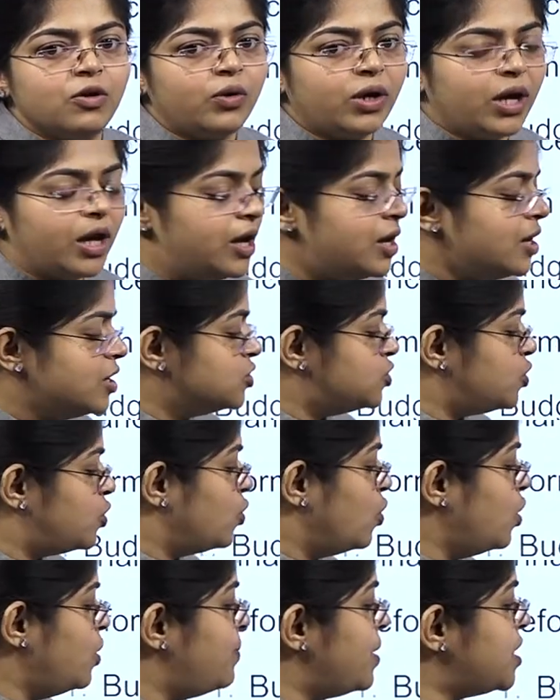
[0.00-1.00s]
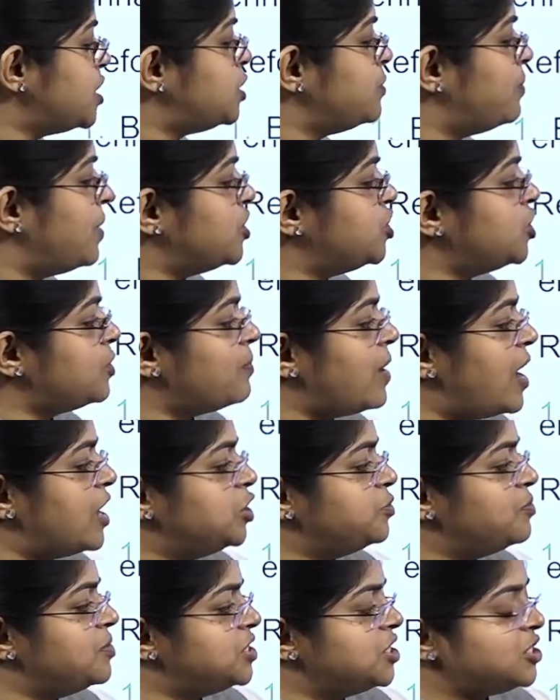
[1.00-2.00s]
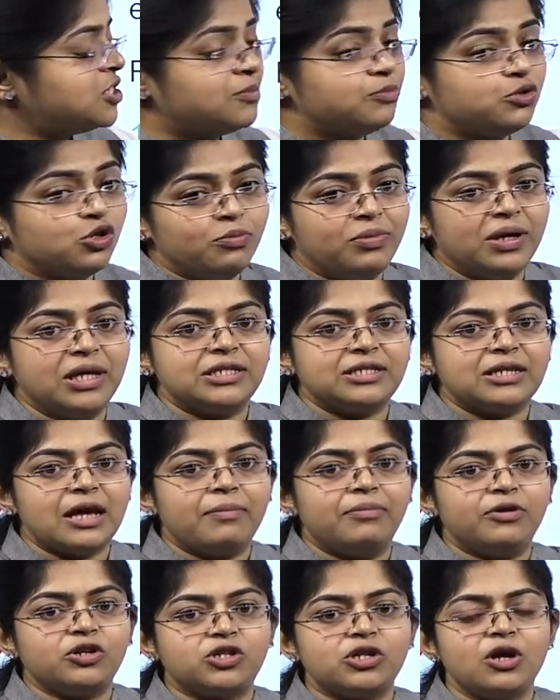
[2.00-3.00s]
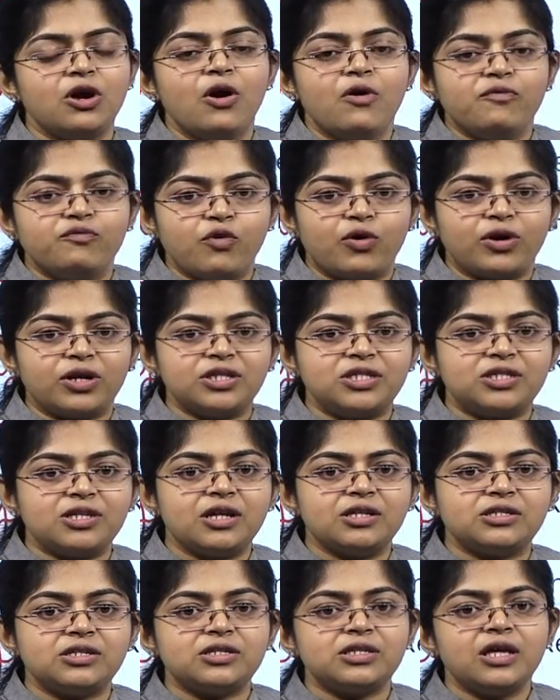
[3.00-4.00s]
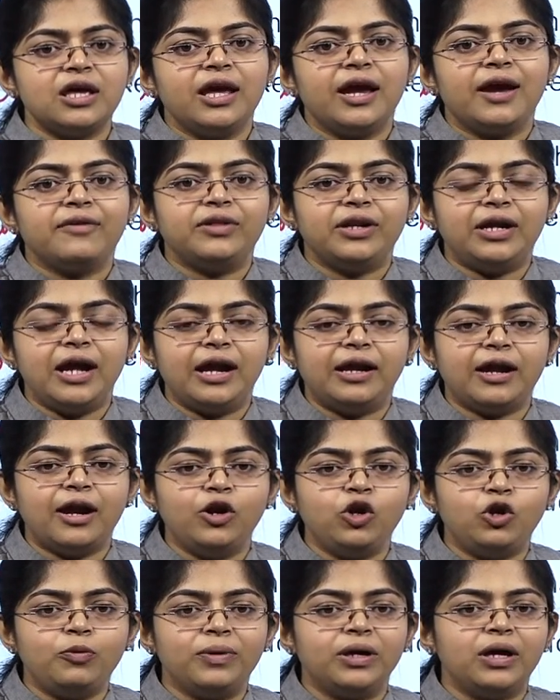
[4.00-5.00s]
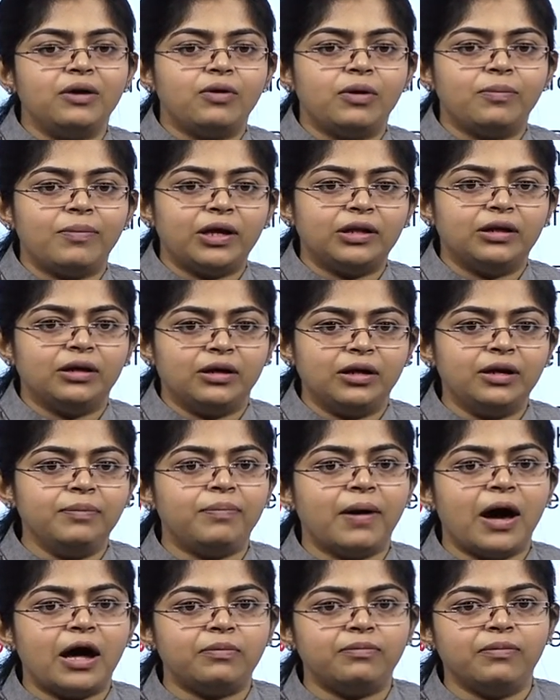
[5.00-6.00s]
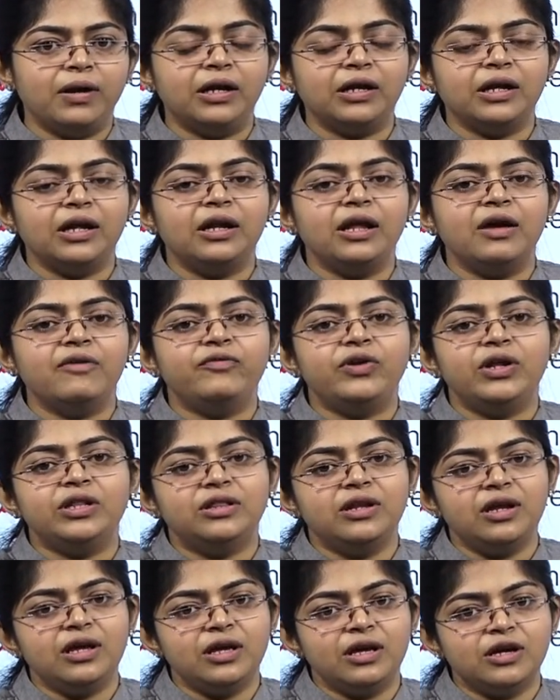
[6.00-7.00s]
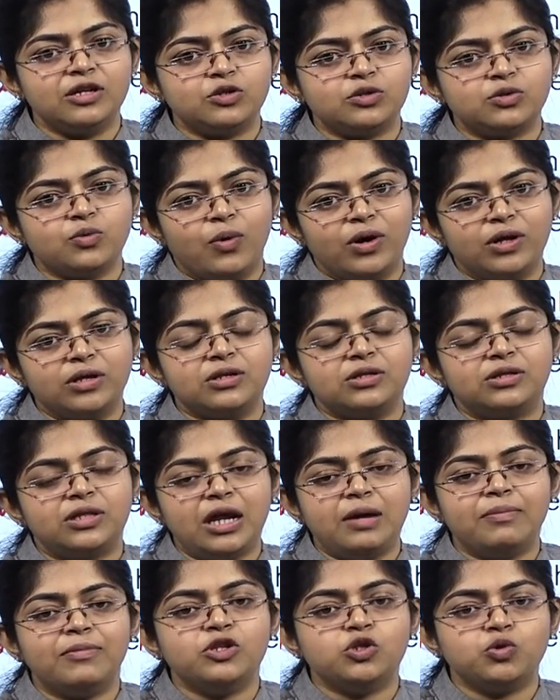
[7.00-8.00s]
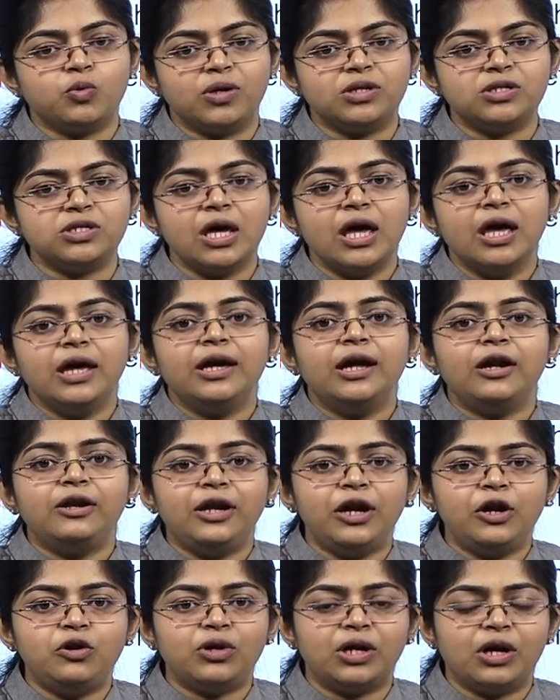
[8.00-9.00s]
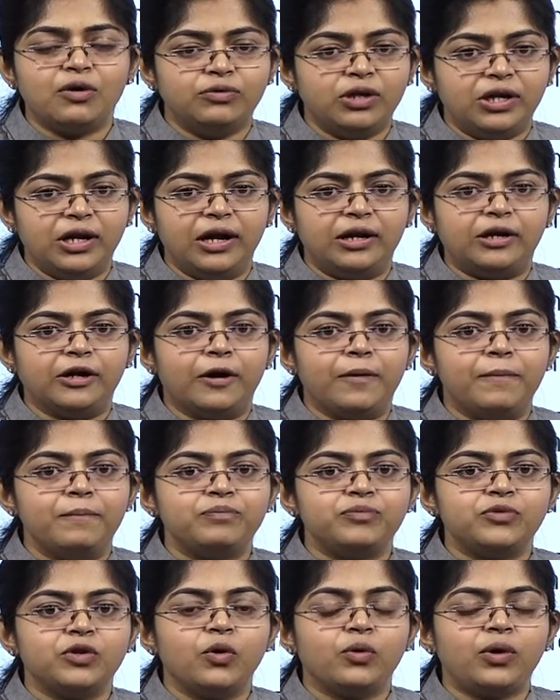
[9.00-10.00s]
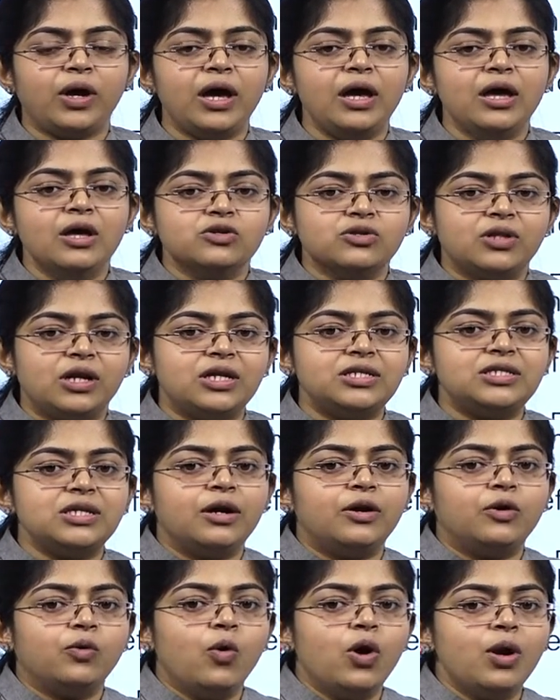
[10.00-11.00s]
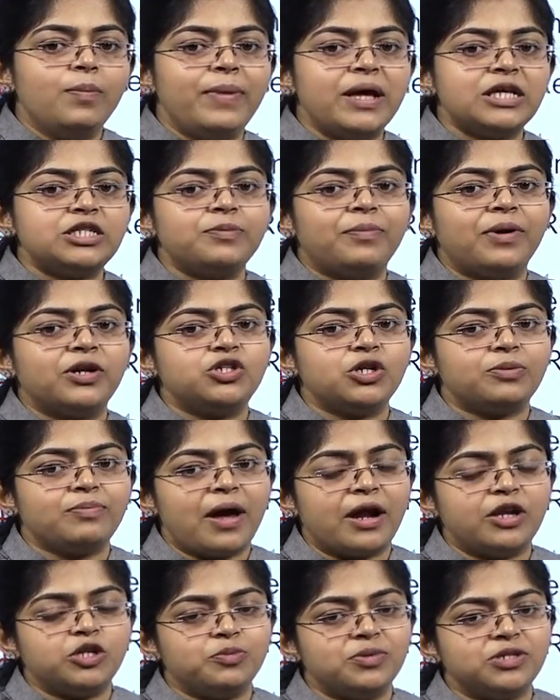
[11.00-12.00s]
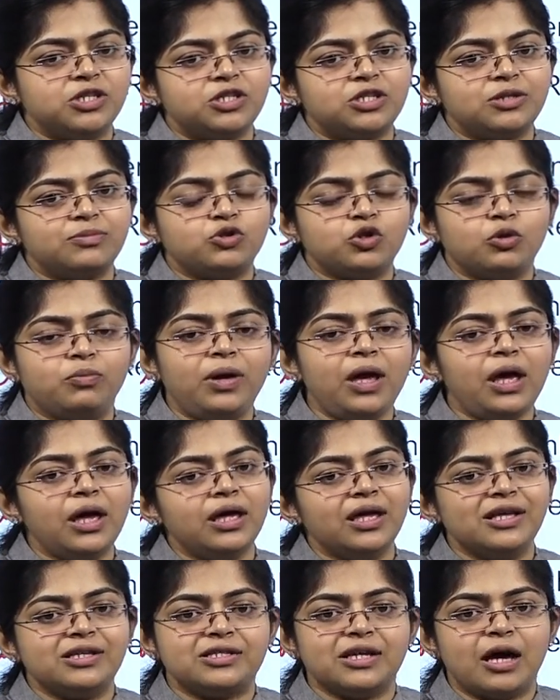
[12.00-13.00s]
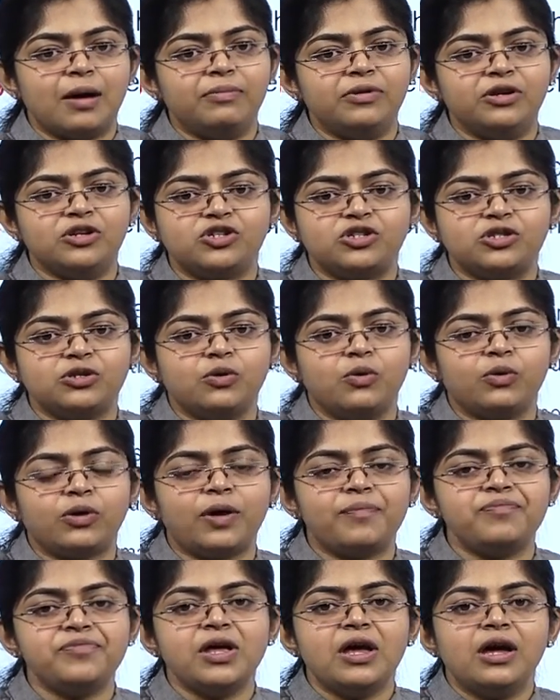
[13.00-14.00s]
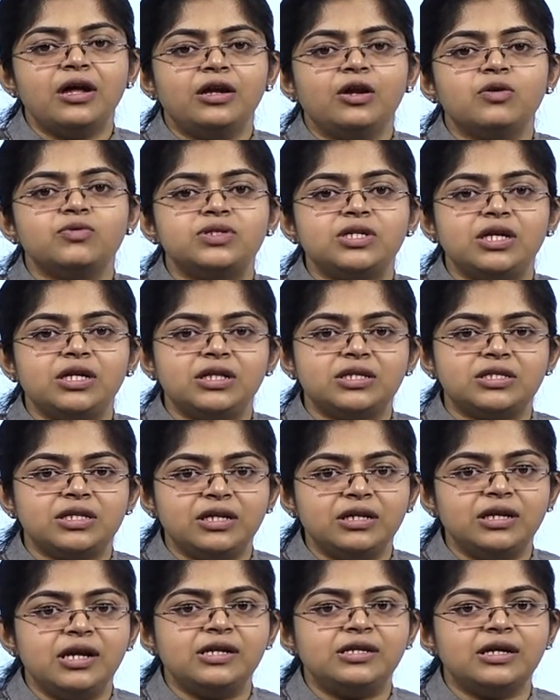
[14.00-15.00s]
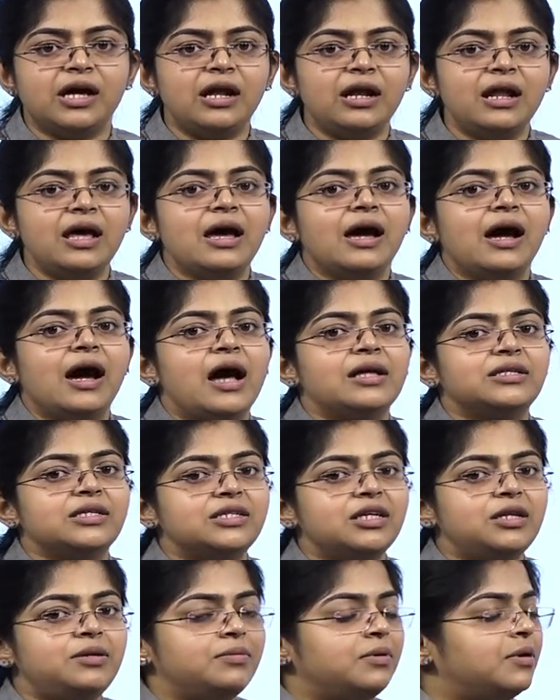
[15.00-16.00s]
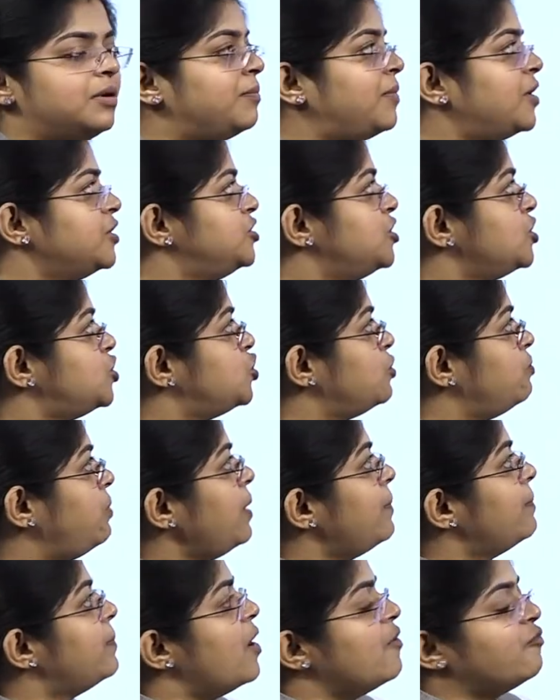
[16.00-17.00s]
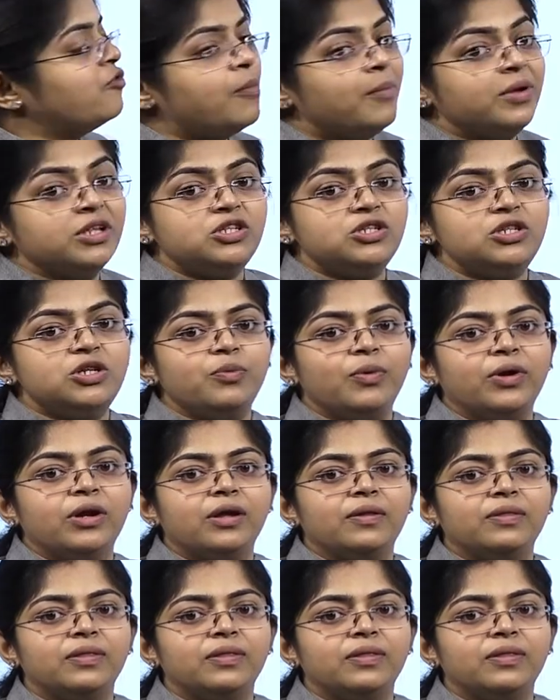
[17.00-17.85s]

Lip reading: Okay, so rule-based budget management system should be established. For instance, if the data need to be given by the department in every 3 years, 3 months once, it need to give the data. Okay, that is a rule-based budget management system should be established. Okay, now see this in detail. As I said, budget should be performance-driven.